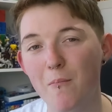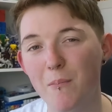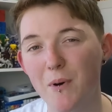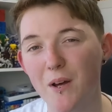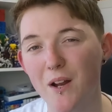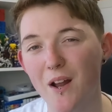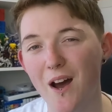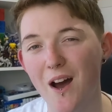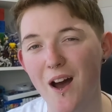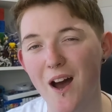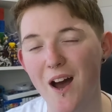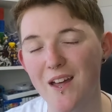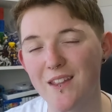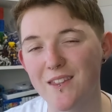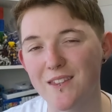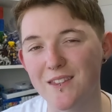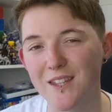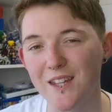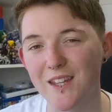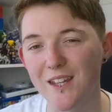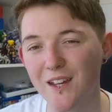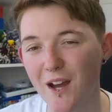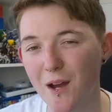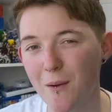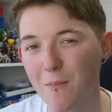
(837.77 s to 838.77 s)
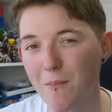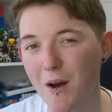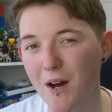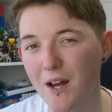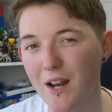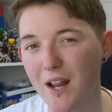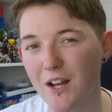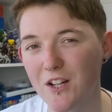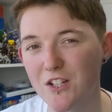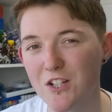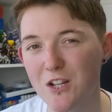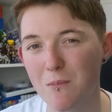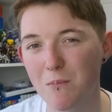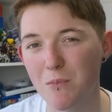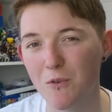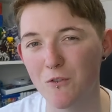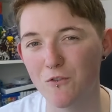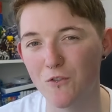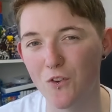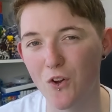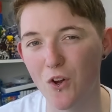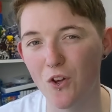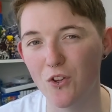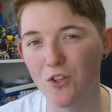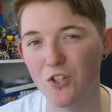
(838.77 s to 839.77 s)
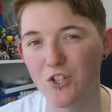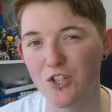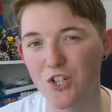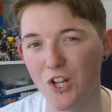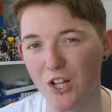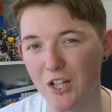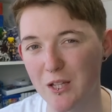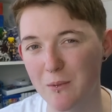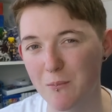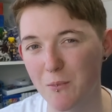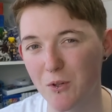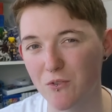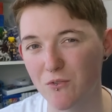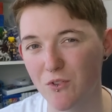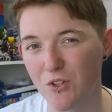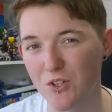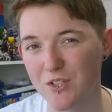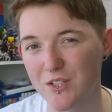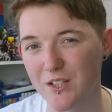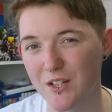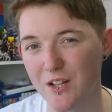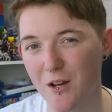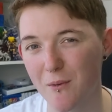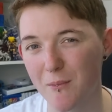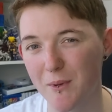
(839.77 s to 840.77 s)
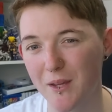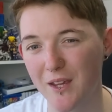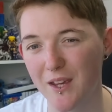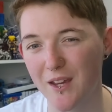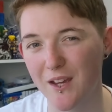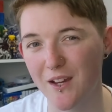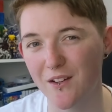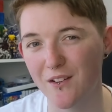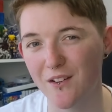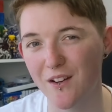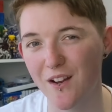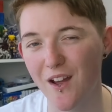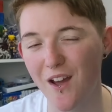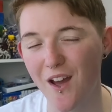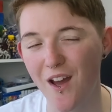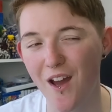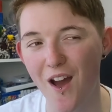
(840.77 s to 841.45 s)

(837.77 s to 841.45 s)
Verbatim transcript: but I think I might actually prefer the Jellymon roster coming out.